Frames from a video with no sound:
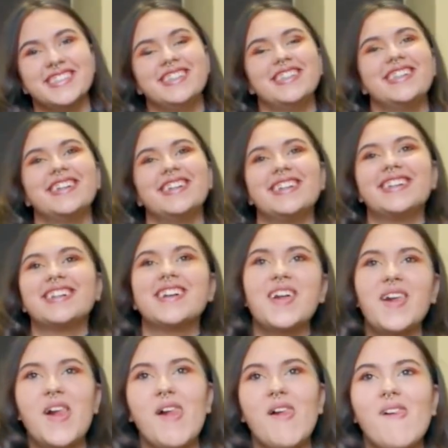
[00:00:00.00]

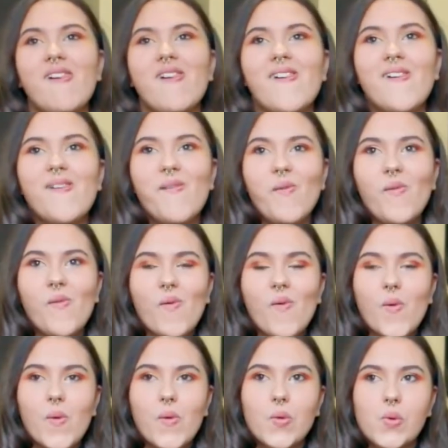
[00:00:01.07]

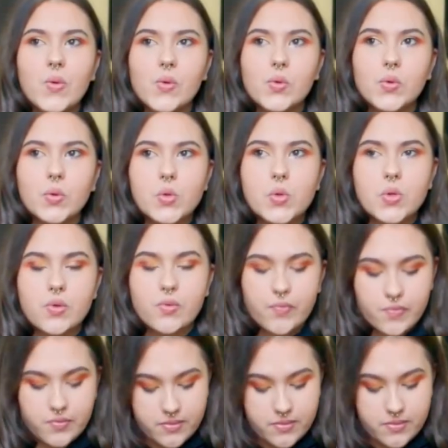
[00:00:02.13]
No words are spoken by the person on screen.